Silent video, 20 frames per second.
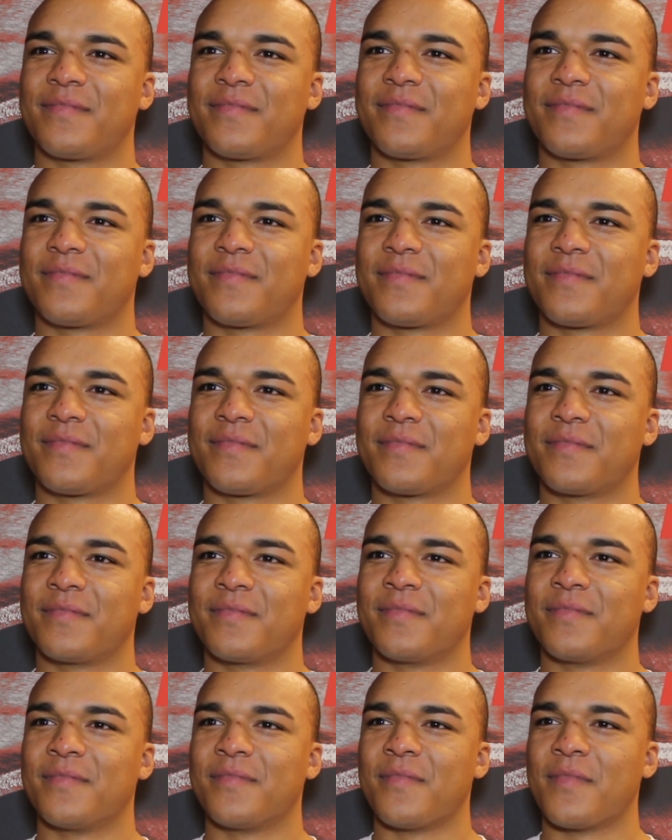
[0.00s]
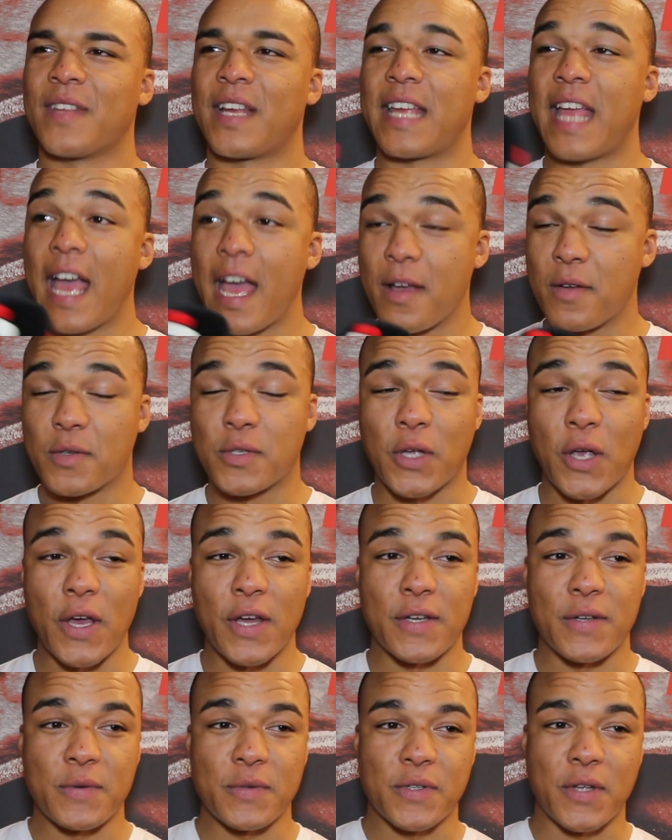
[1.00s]
microphone? You enjoy it? Yeah, it was
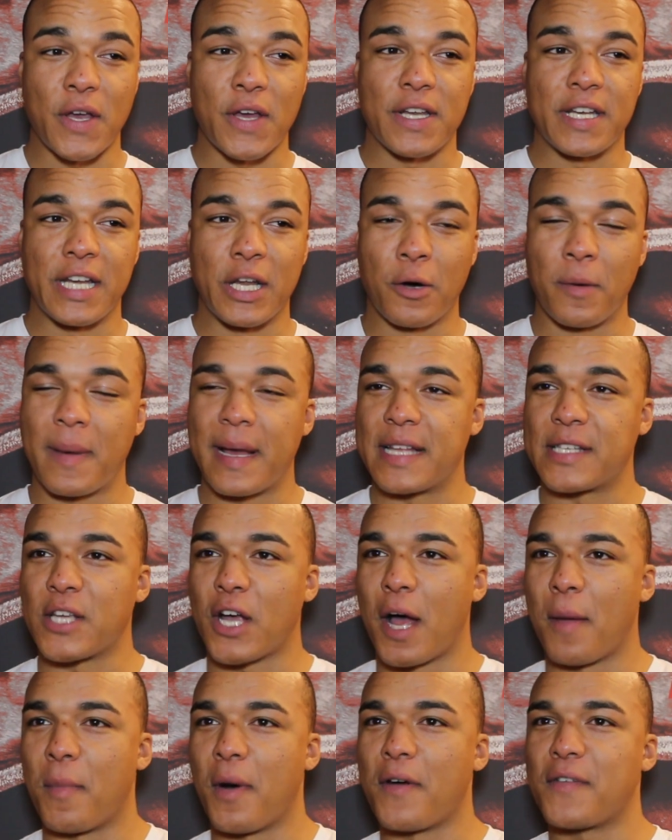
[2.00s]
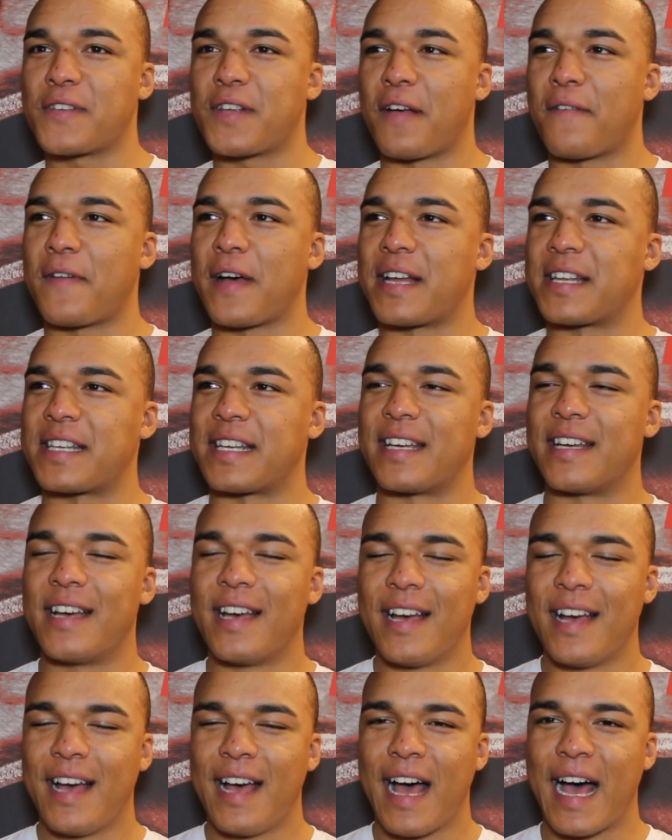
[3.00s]
good. It was good. A little bit of time off, so I found
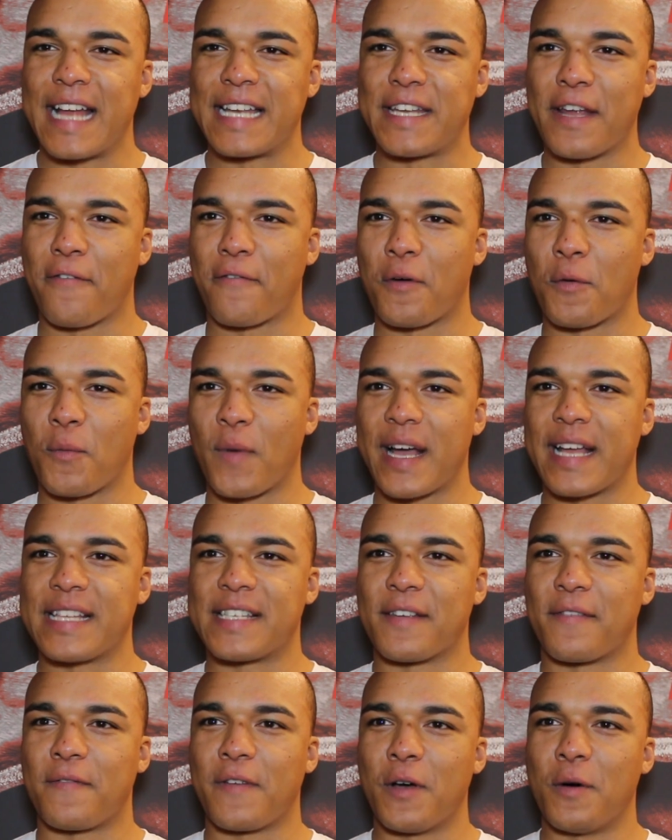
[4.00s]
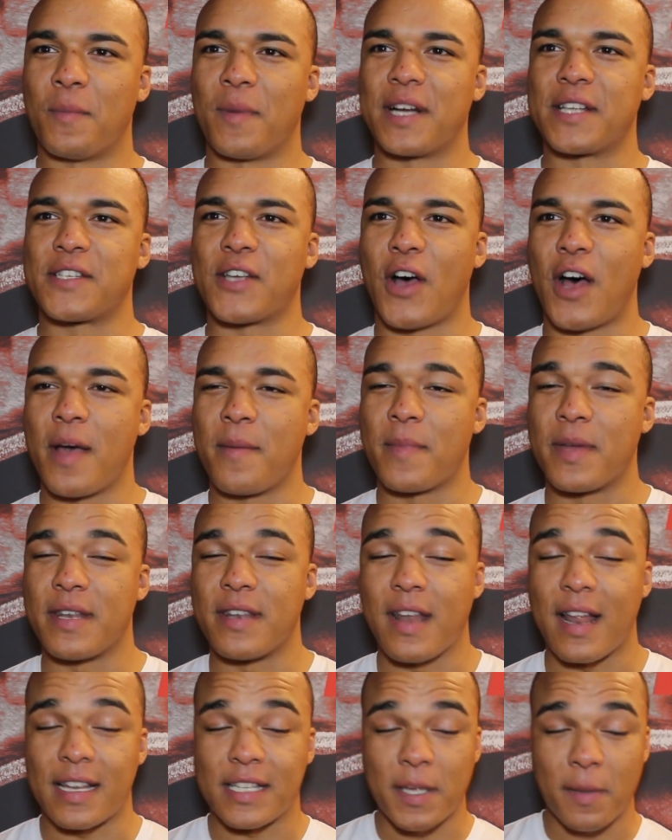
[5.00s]
a, a different way to fill my time.
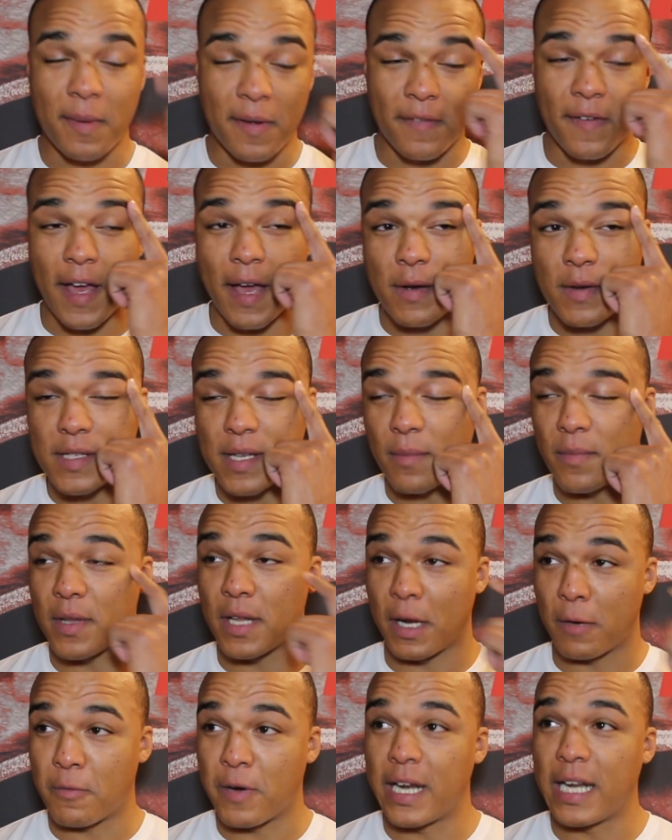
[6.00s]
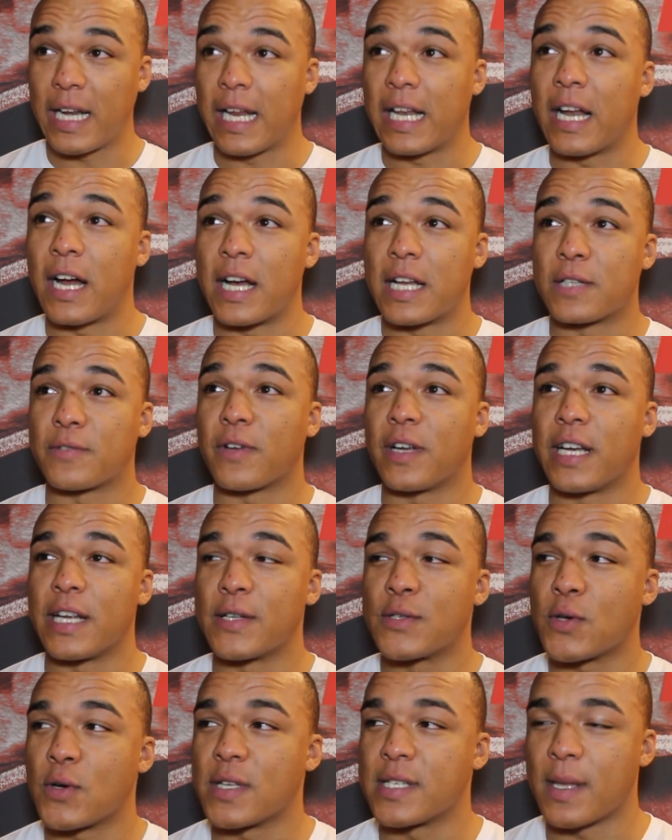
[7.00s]
And to be fair, it was something I really liked, really
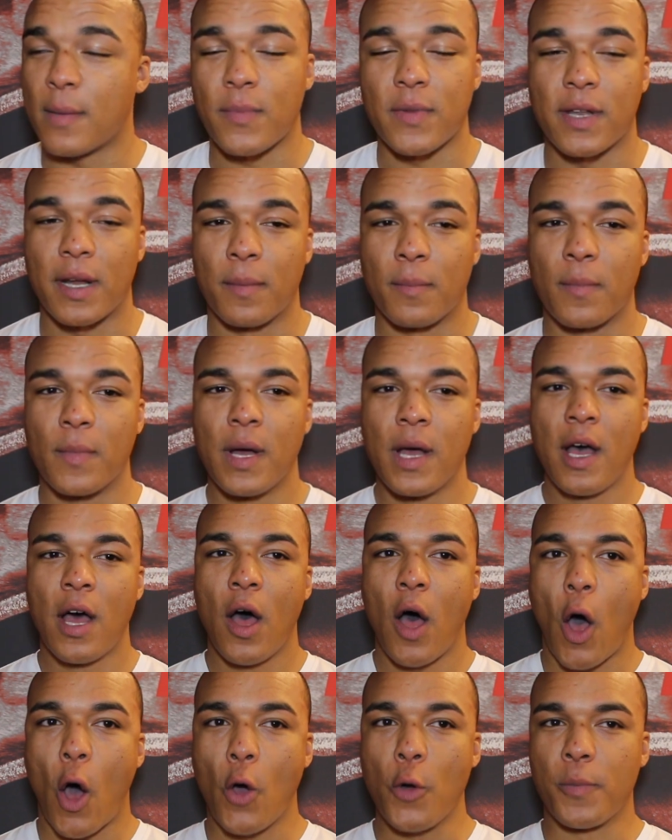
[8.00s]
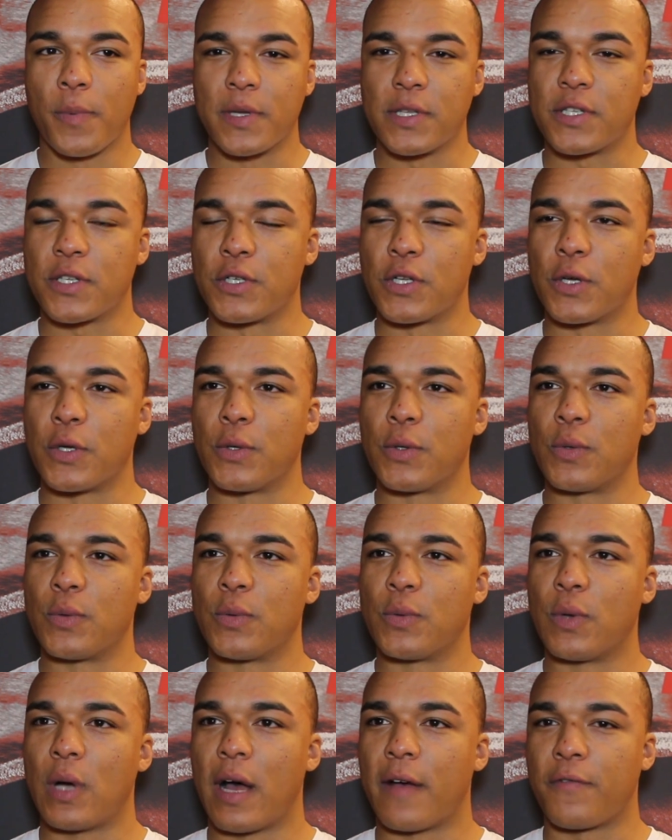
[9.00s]
enjoyed. Something I'm hoping to do
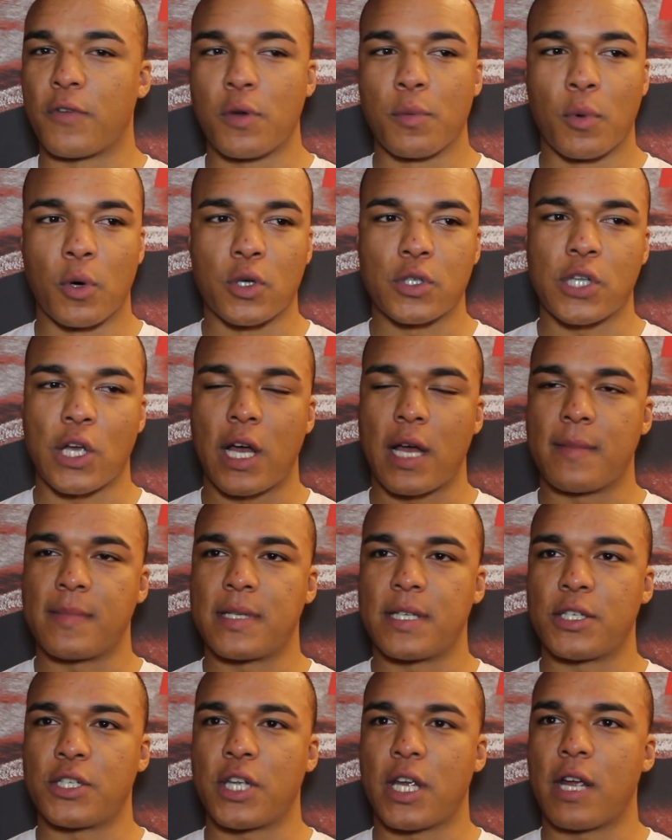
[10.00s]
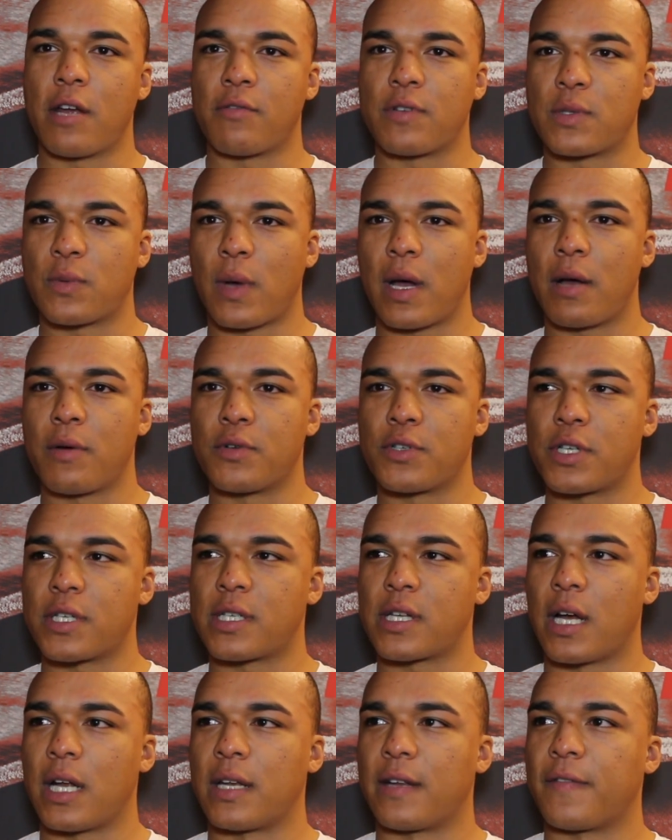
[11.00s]
a few more times this year as well and
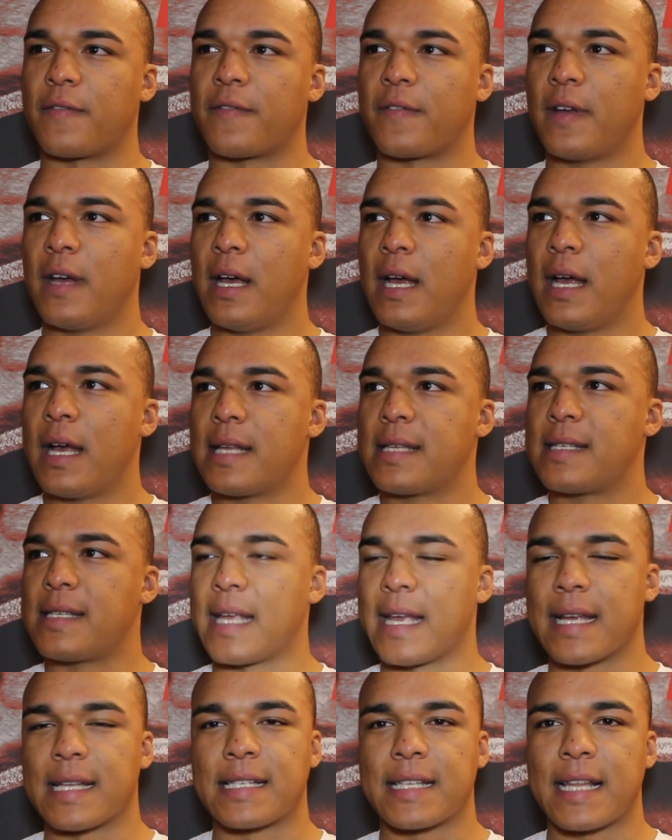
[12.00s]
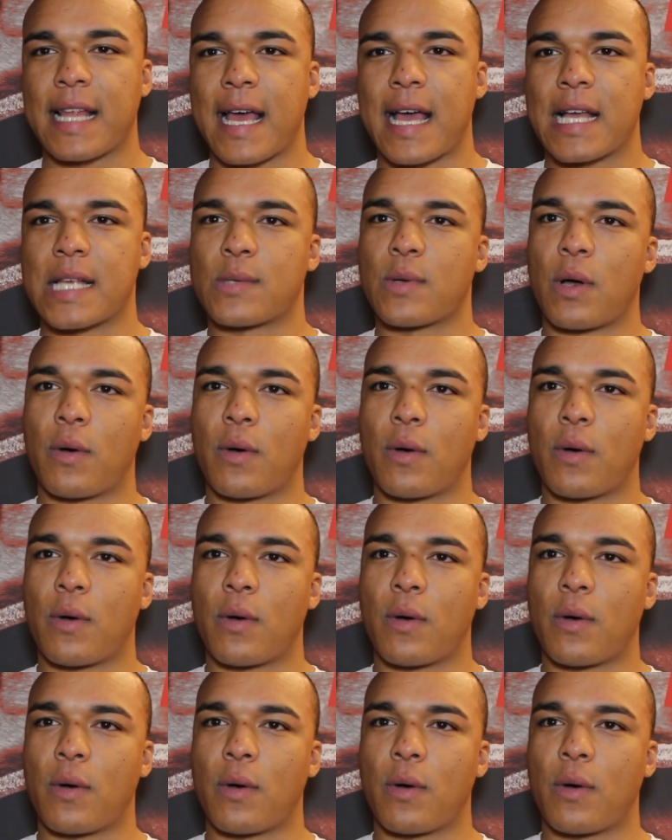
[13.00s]
just kind of sit into that as